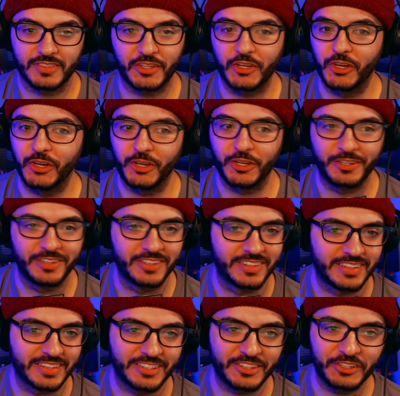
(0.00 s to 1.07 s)
Good.
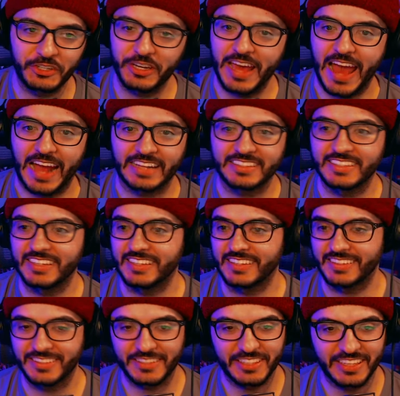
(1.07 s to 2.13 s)
Good acting.
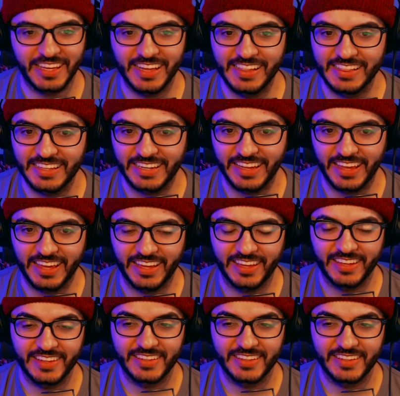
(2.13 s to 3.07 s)
Killing it.